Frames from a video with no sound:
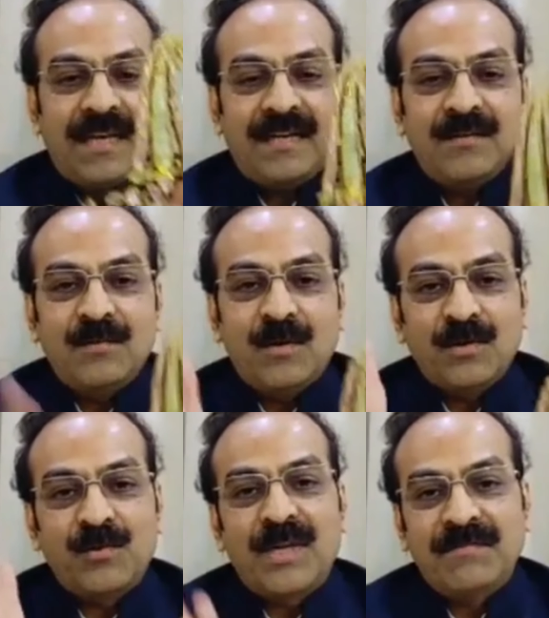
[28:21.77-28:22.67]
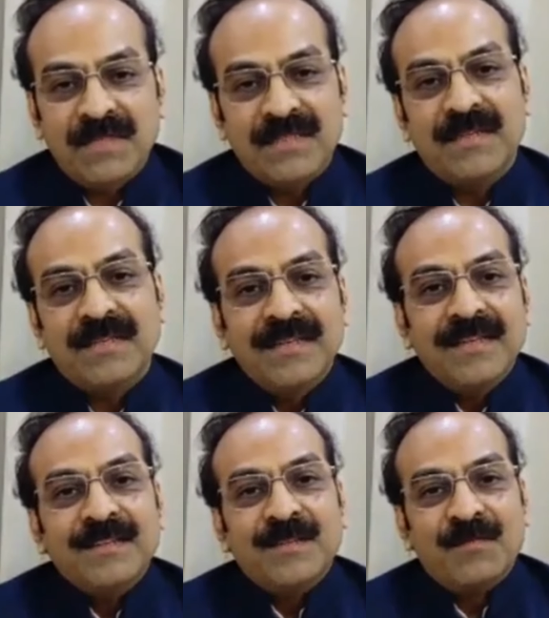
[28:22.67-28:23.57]
what would have been the,
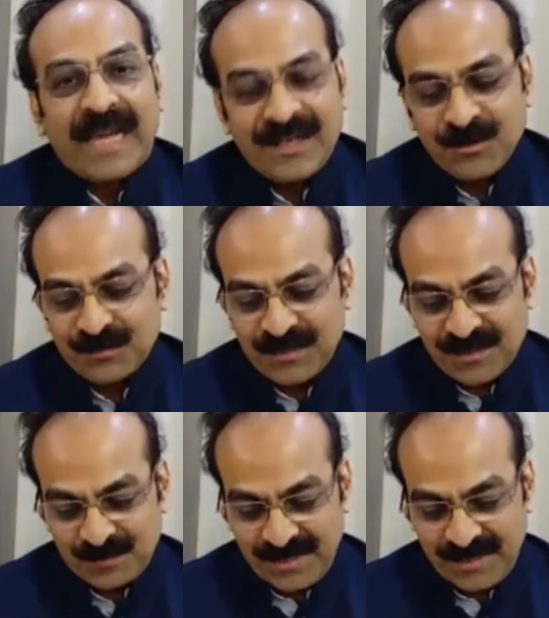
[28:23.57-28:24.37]
the value yeah, of this piece?